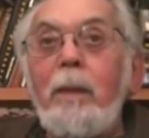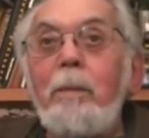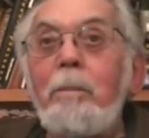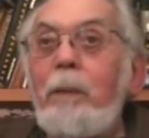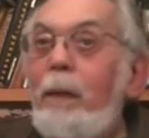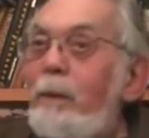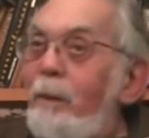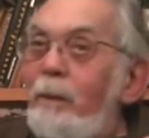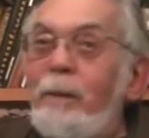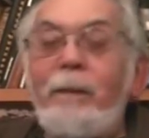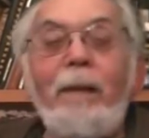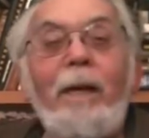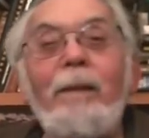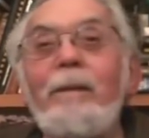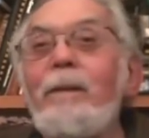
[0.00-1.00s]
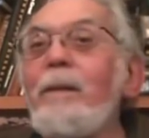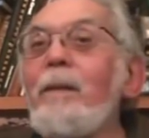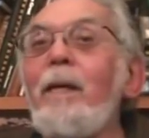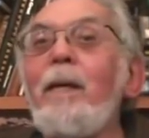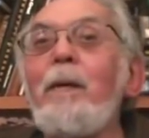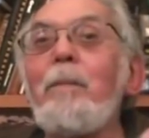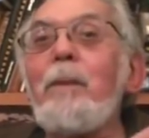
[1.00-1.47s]
But it's not the
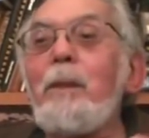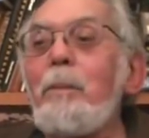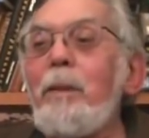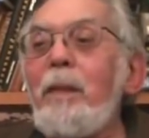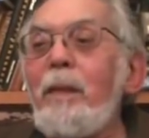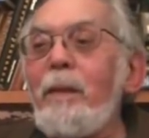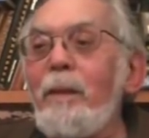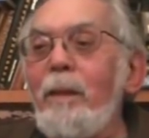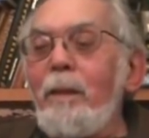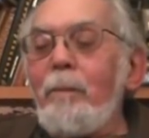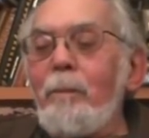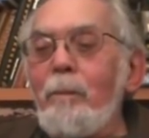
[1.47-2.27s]
same as being there.